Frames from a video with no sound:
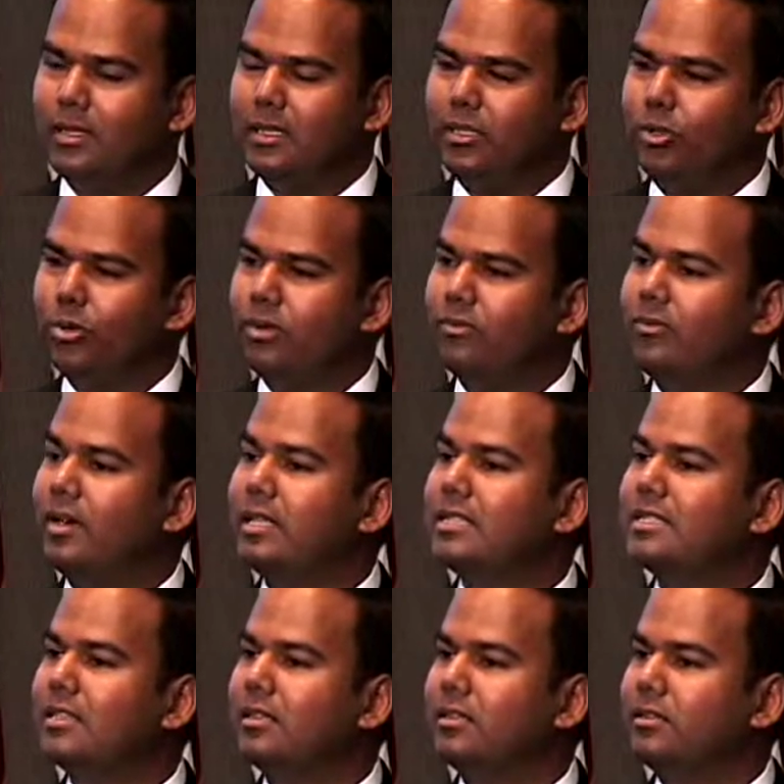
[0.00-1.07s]
you can find
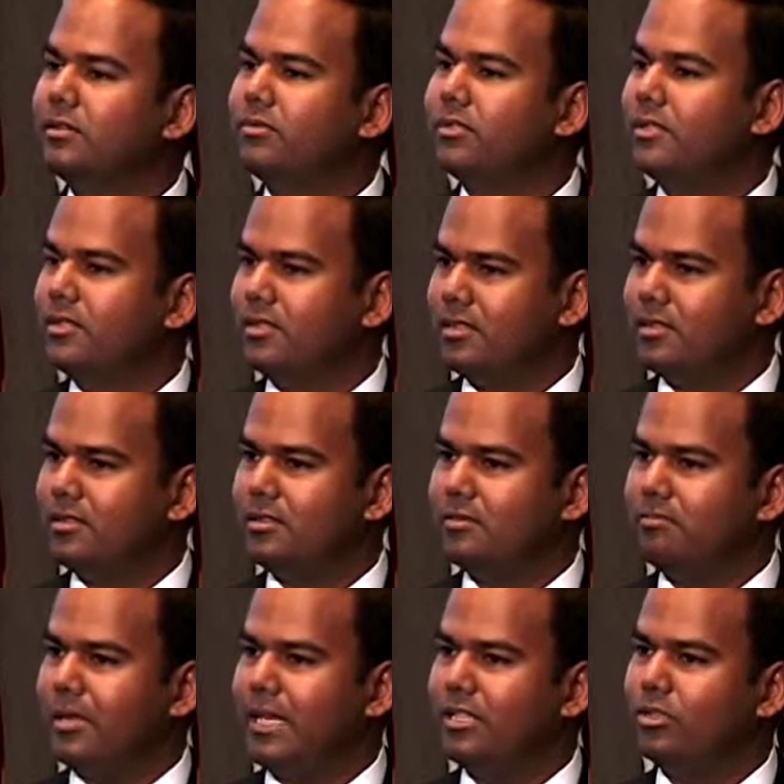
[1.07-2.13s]
subtle differences
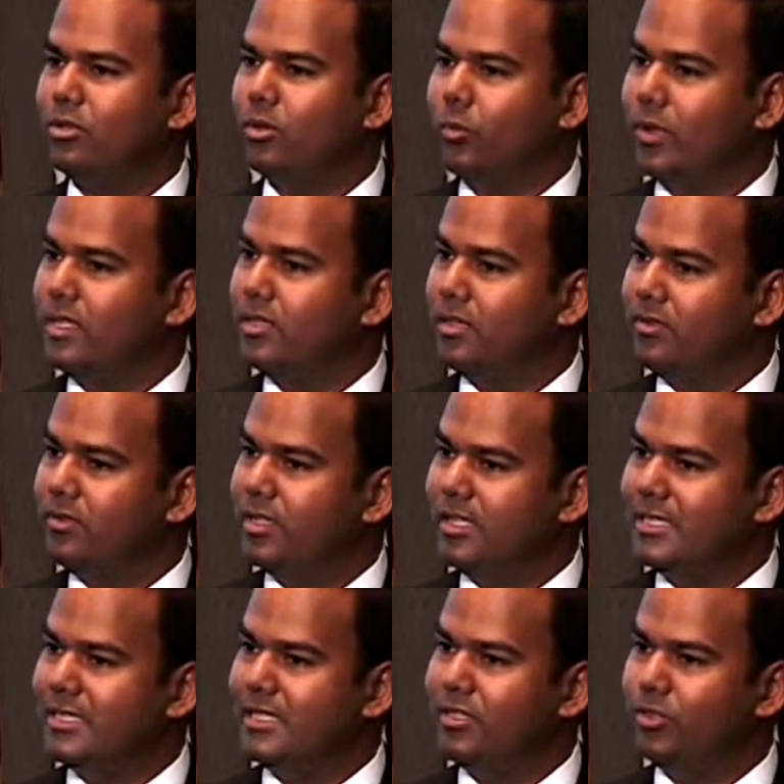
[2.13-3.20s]
based on which liver
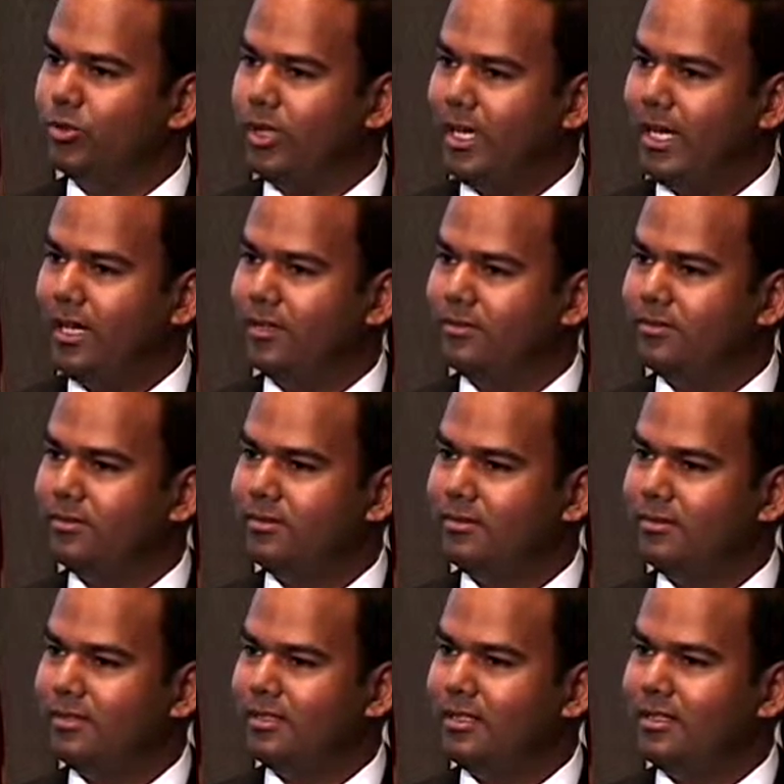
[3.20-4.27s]
disease you have
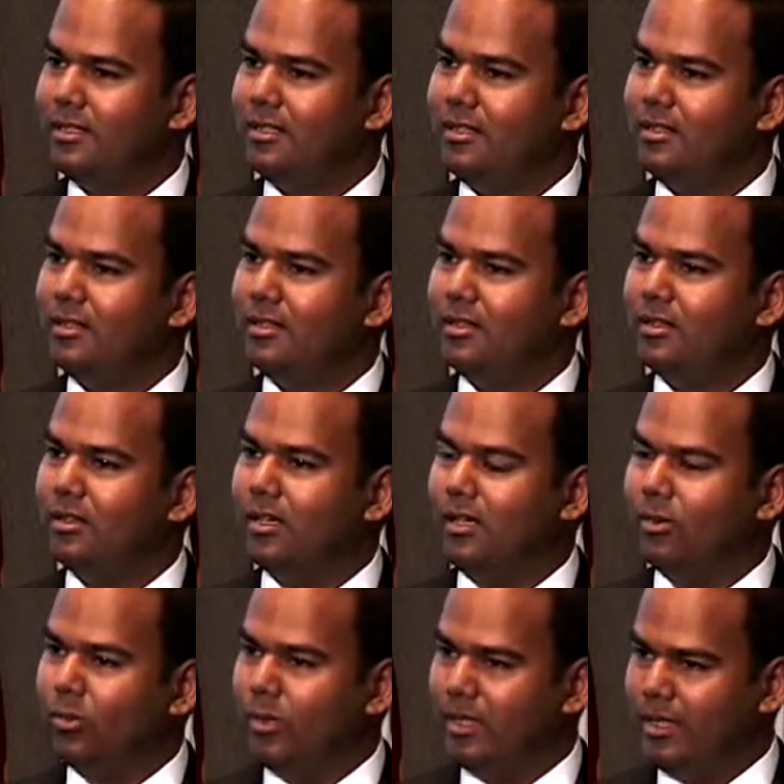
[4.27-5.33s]

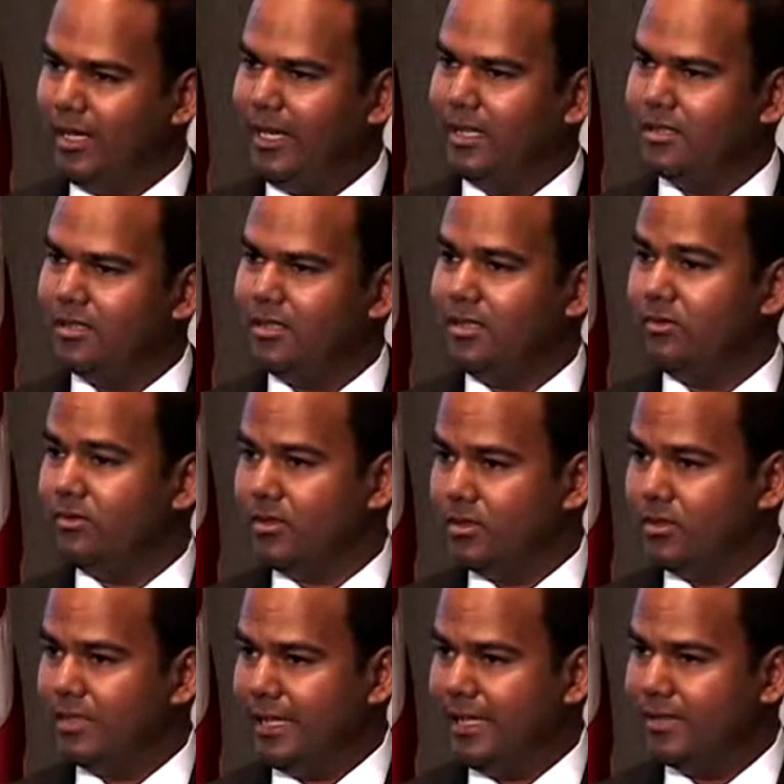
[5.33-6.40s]
with AST
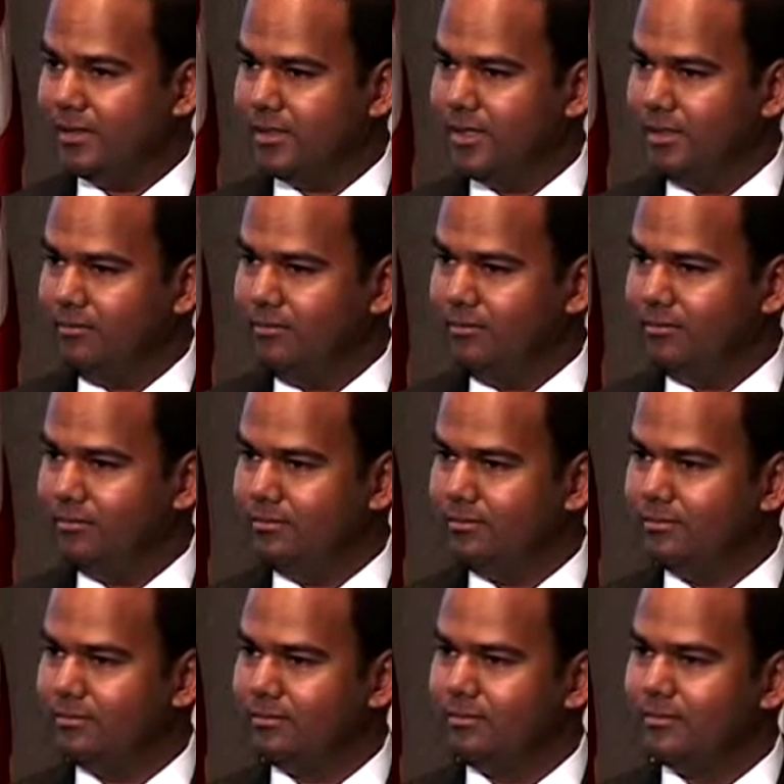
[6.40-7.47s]
versus ALT.
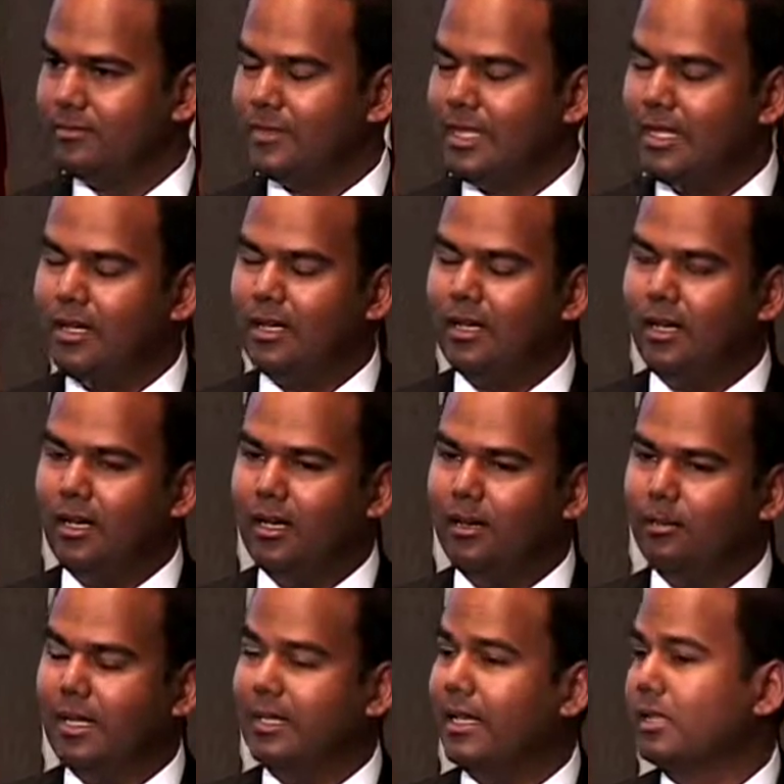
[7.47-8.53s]

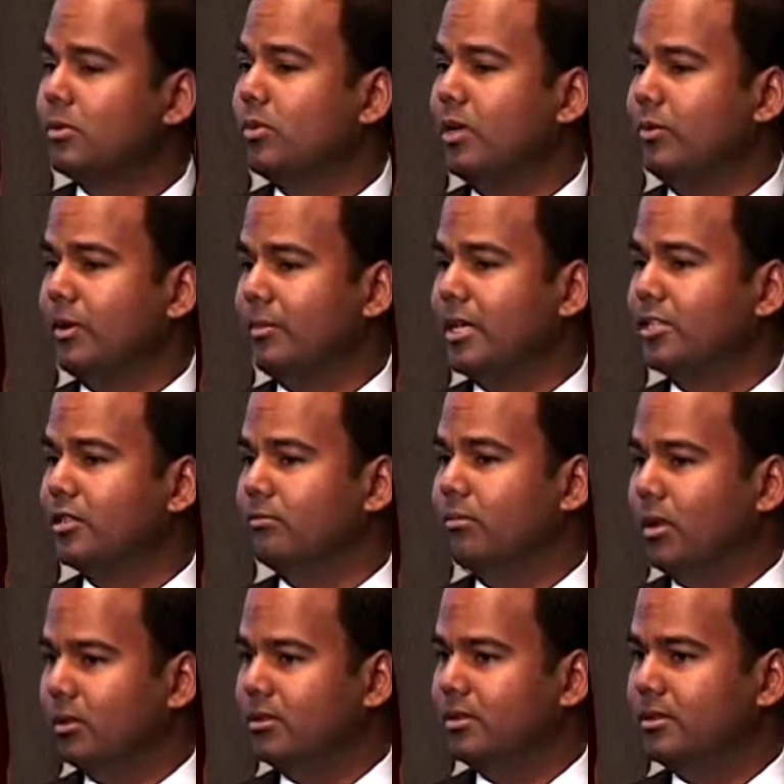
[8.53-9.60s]
Um, and that's why we measure
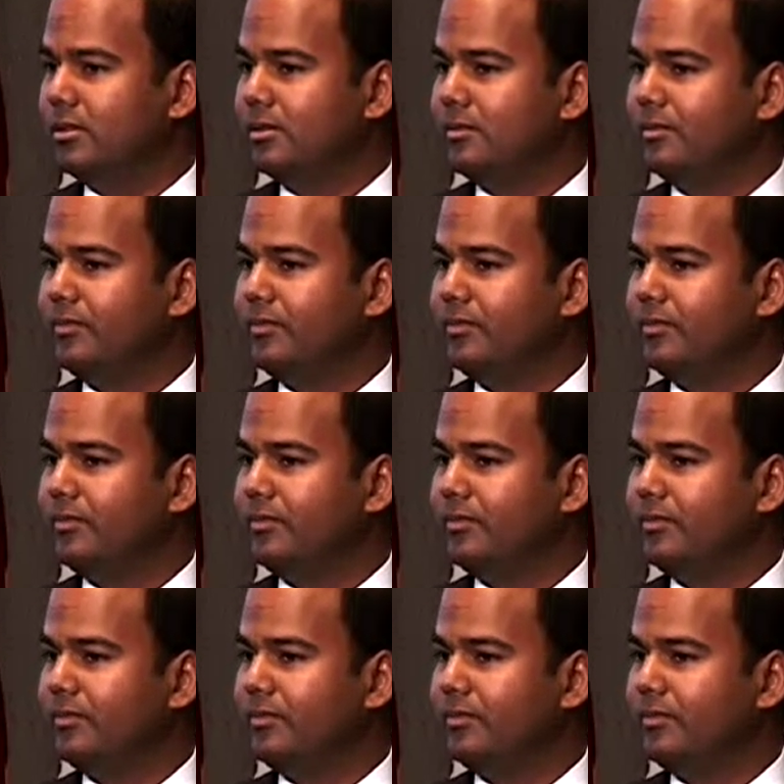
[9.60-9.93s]
both.